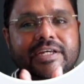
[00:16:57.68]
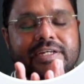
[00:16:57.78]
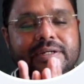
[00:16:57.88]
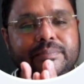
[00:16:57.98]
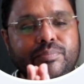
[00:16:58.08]

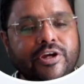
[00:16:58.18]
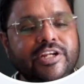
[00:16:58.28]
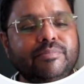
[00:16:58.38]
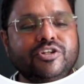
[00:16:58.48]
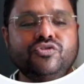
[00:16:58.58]
Point
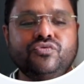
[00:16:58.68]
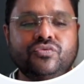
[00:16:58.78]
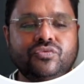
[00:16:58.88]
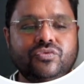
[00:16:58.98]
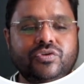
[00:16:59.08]
number 2,
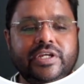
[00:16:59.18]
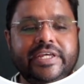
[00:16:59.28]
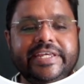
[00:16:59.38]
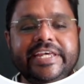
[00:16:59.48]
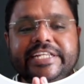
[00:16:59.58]

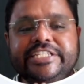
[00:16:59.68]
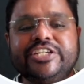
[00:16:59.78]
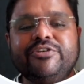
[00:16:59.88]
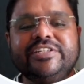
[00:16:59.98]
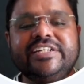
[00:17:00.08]
each
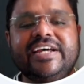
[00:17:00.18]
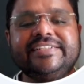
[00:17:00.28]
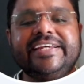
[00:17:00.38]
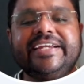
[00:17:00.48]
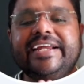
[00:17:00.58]
equation has
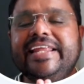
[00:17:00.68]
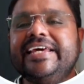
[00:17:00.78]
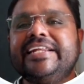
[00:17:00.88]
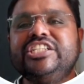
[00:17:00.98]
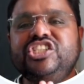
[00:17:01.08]
a clear
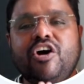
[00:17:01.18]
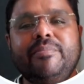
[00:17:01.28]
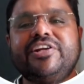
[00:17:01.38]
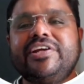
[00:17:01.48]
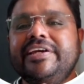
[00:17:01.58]

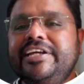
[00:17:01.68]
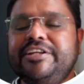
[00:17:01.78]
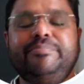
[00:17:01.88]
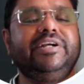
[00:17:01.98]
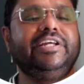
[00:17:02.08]
geometric
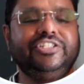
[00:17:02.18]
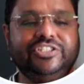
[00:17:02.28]
interpretation.